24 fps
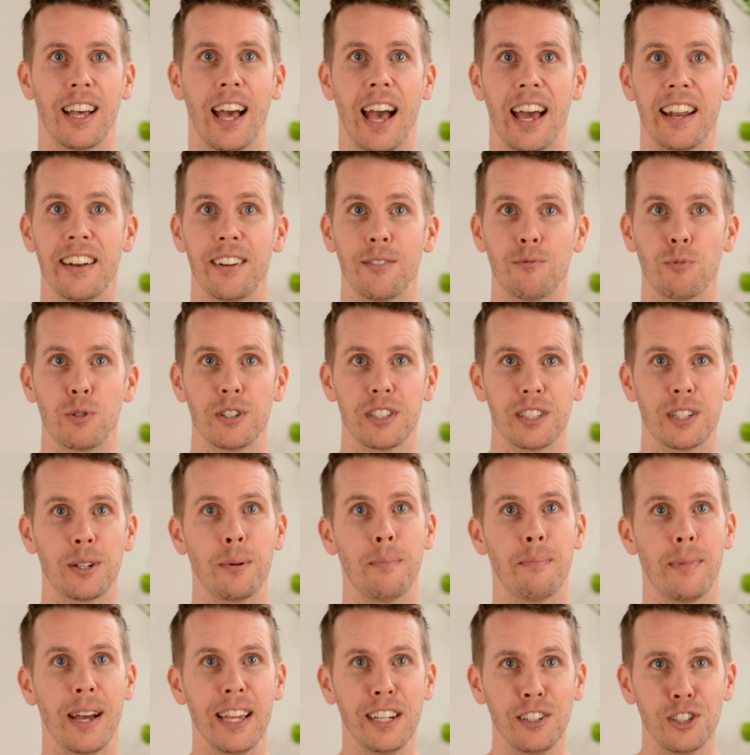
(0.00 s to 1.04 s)
and it was to
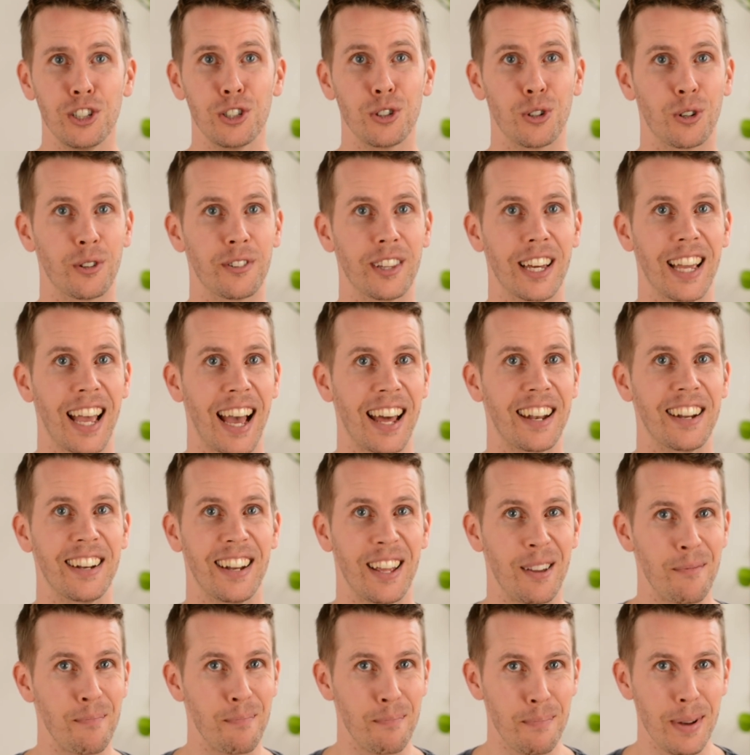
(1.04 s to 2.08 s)
make sure they hadn't
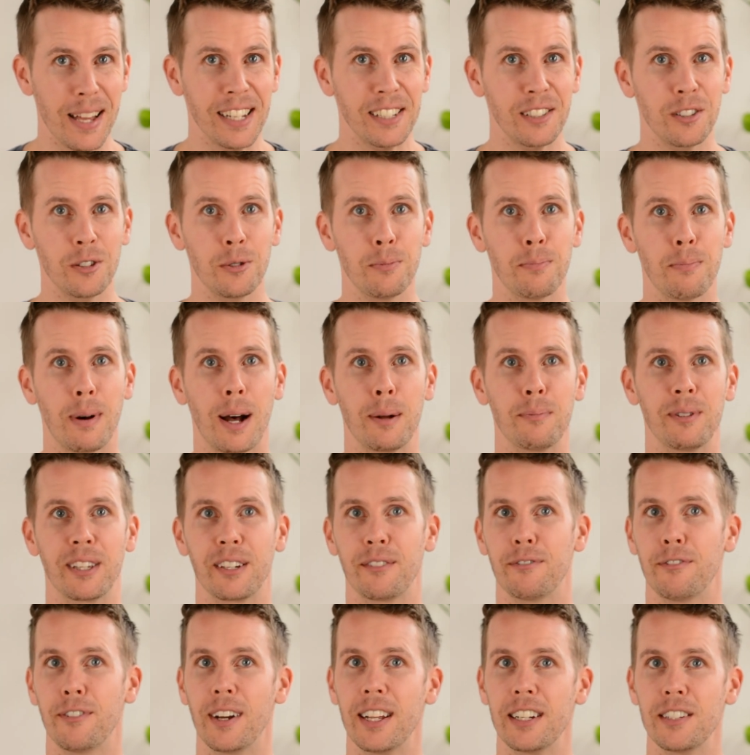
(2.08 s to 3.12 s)
embezzled public
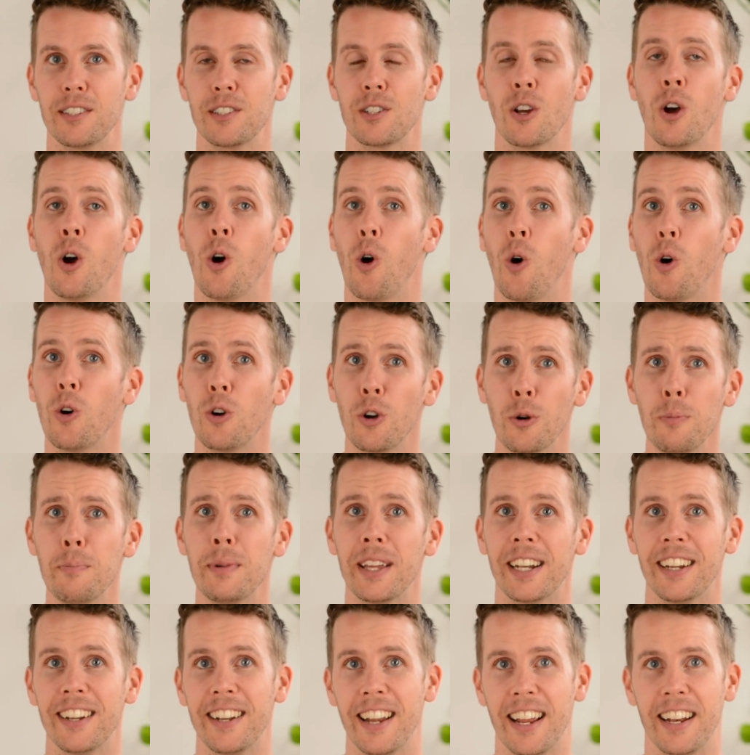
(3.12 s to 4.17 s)
funds or
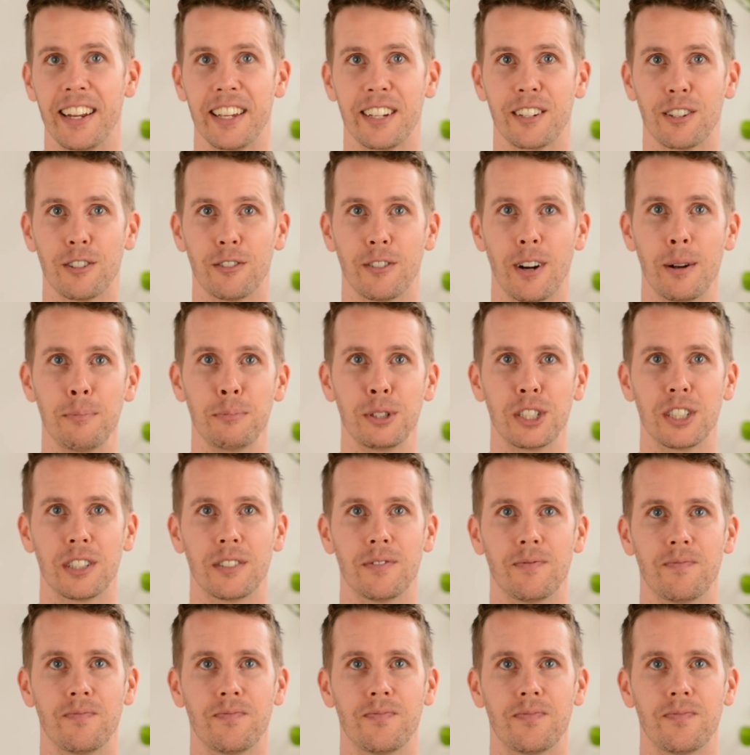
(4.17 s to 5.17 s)
committed any corruption.